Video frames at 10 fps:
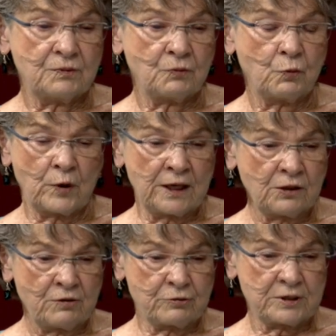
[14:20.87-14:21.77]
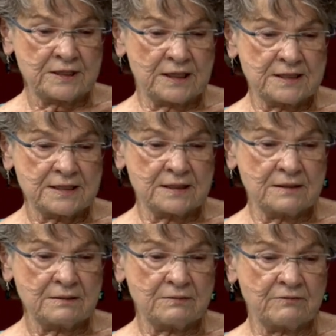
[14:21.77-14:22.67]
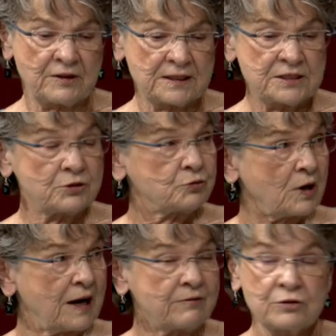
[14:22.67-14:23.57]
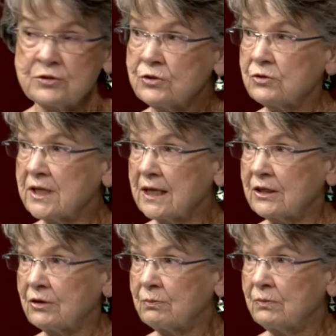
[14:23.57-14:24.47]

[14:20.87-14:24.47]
well over a dozen volunteer drivers who take their